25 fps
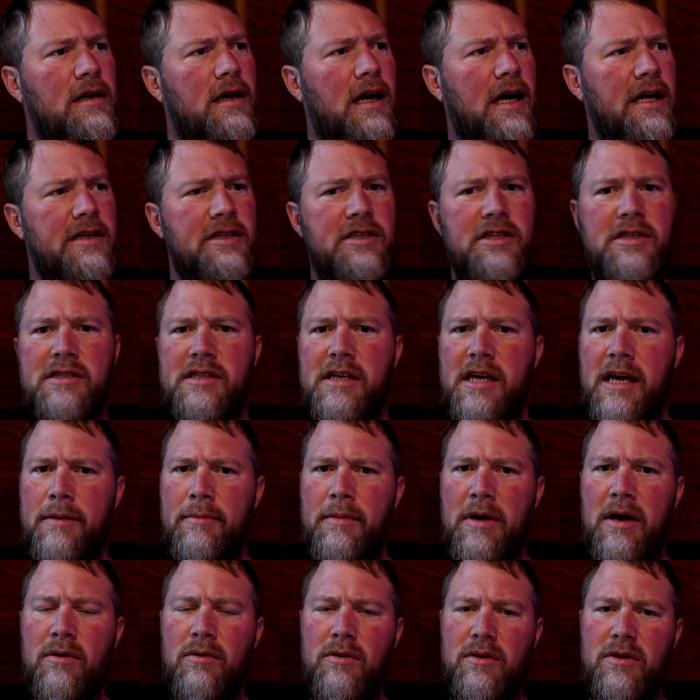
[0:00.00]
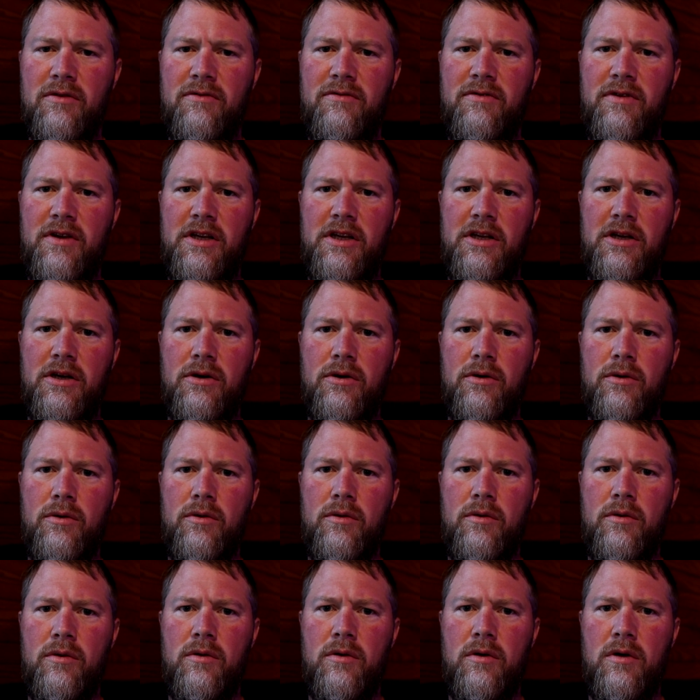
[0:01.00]
I just came out with a
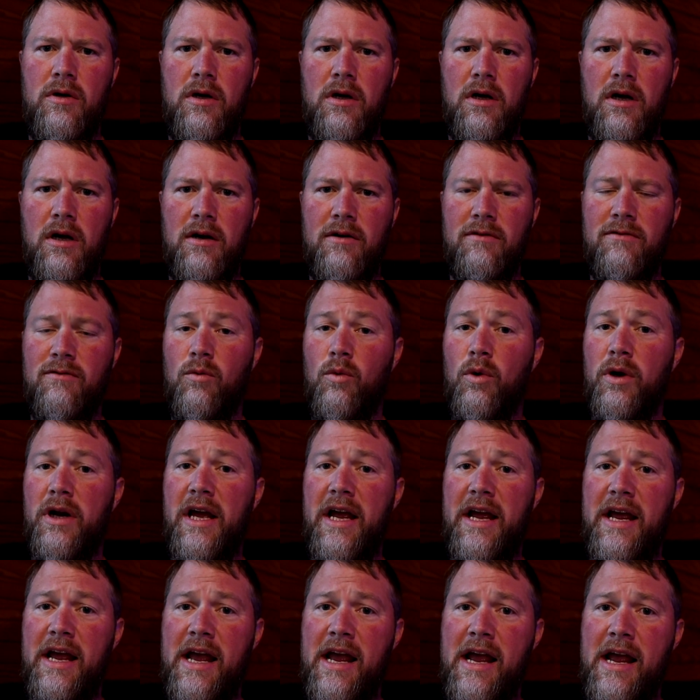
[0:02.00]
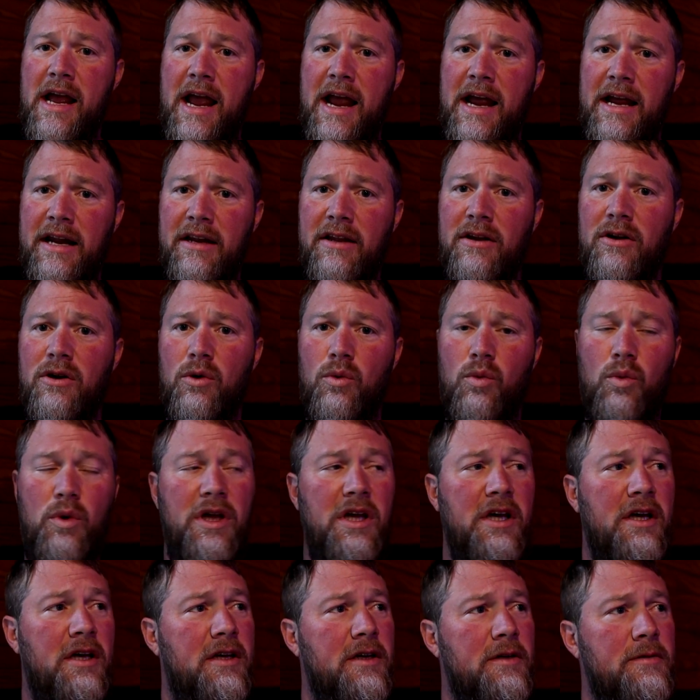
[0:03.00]
video of what I ate in a
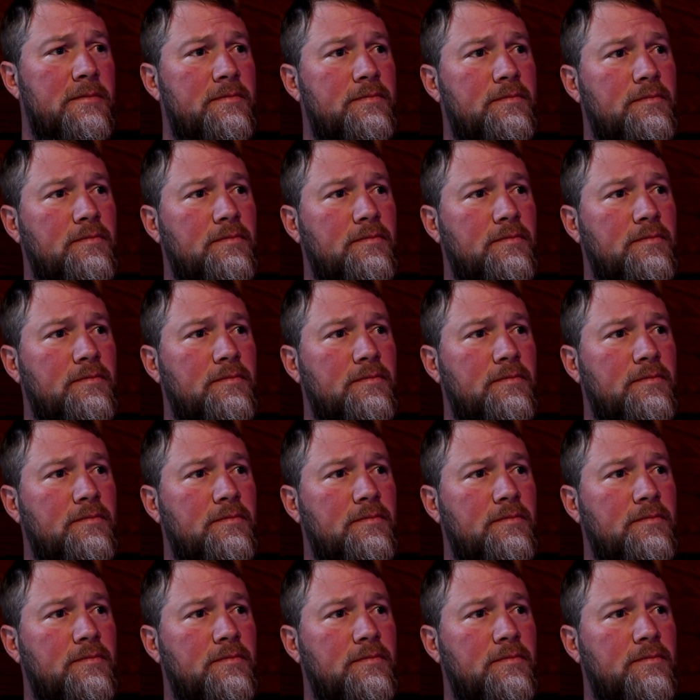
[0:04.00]
week.